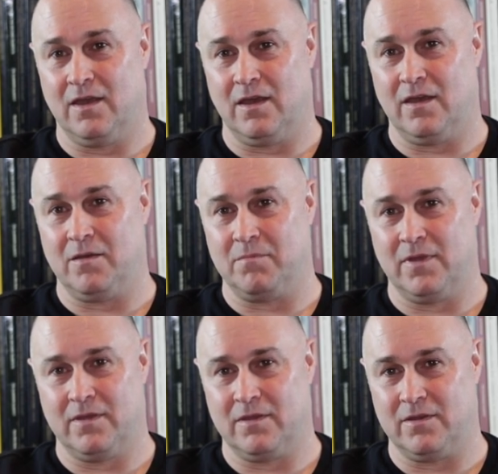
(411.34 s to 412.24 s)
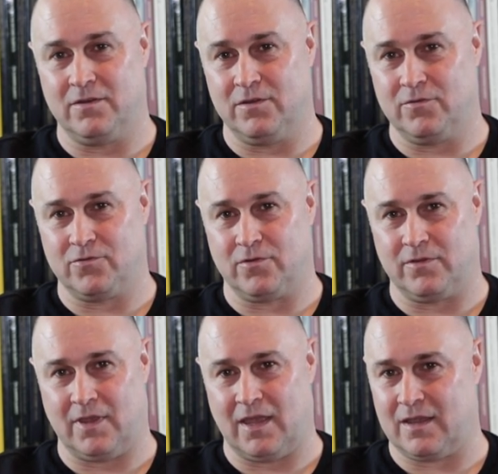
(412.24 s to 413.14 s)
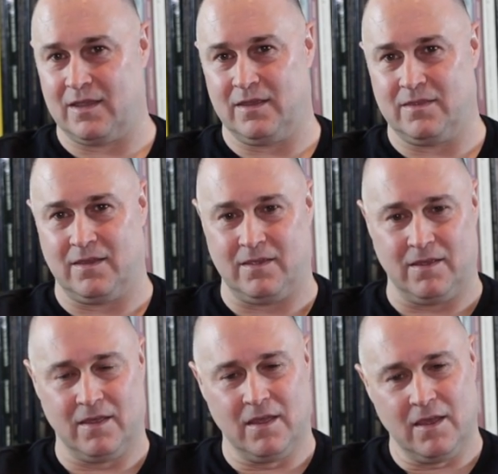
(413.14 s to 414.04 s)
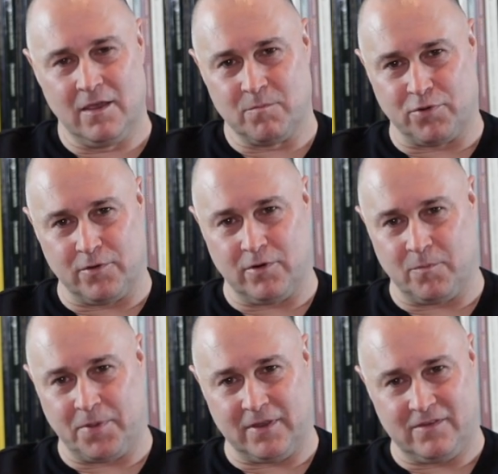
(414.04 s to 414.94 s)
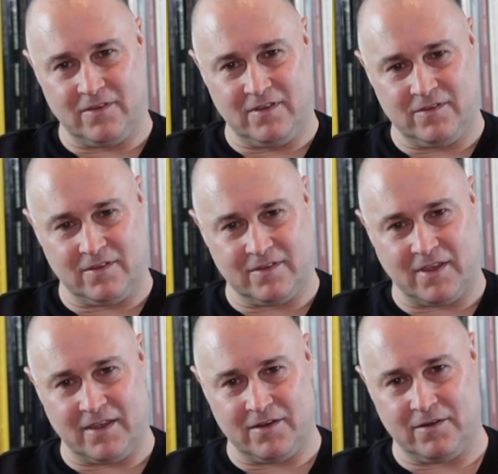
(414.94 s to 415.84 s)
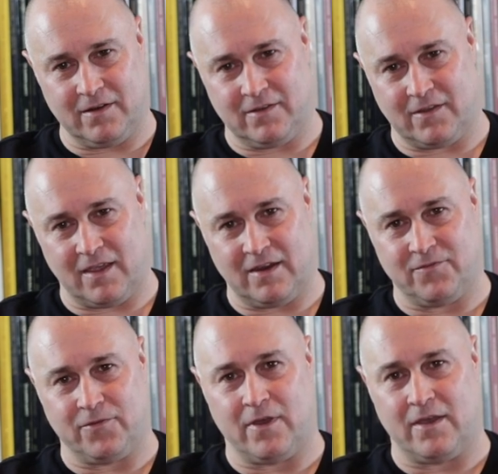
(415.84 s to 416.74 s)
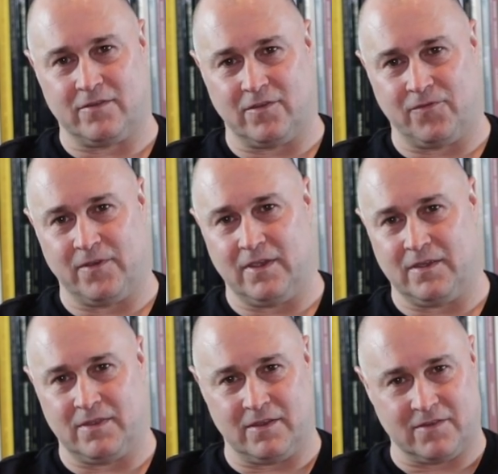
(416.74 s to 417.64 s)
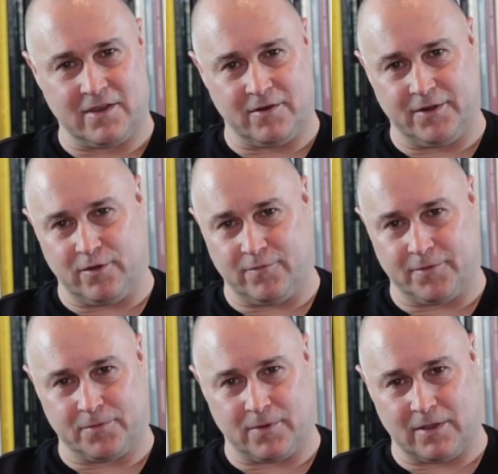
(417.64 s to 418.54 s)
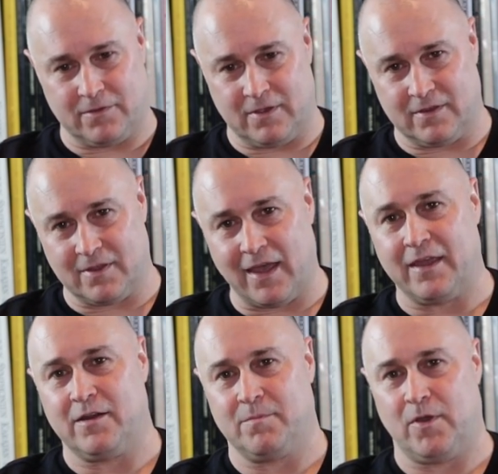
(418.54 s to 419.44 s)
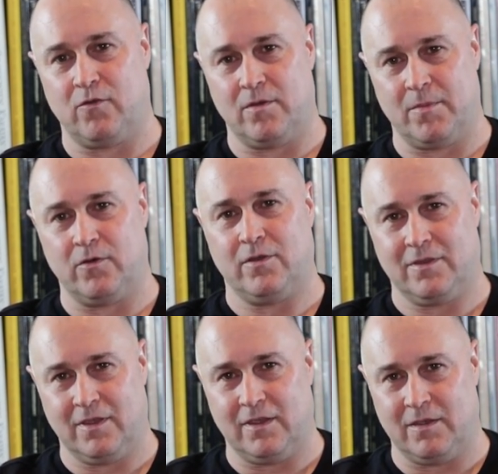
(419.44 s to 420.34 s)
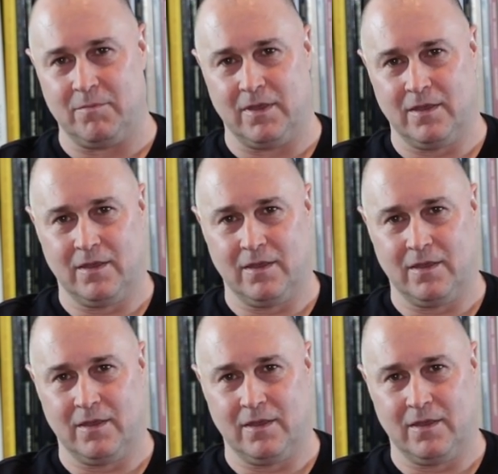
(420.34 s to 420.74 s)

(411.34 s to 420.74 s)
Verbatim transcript: DAC. The Bruno Putzi's entire design philosophy that's carried over throughout the entire Mola Mola team